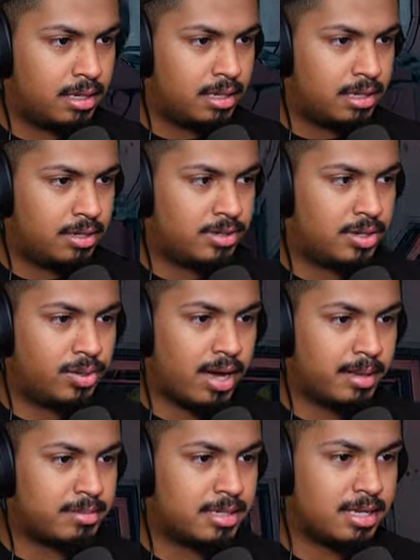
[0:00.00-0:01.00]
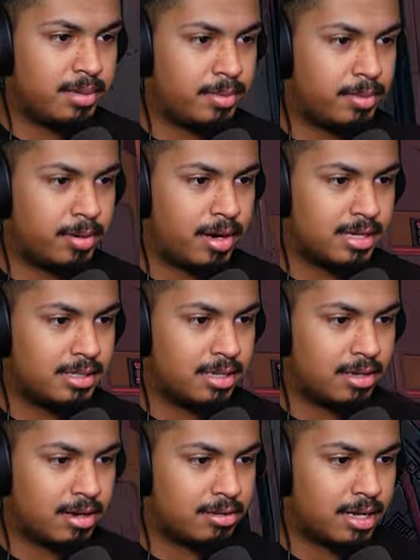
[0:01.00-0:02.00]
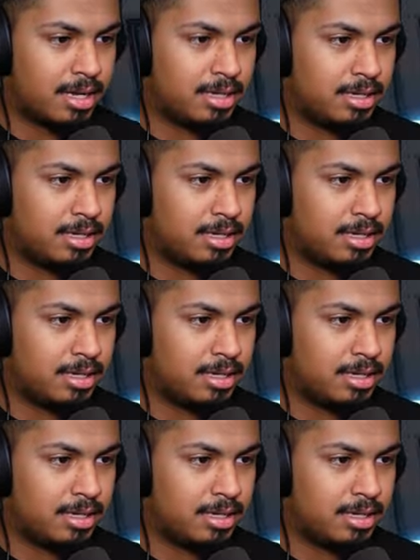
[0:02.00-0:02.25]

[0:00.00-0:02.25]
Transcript: You Vault too hyped to see me, bro. I still don't like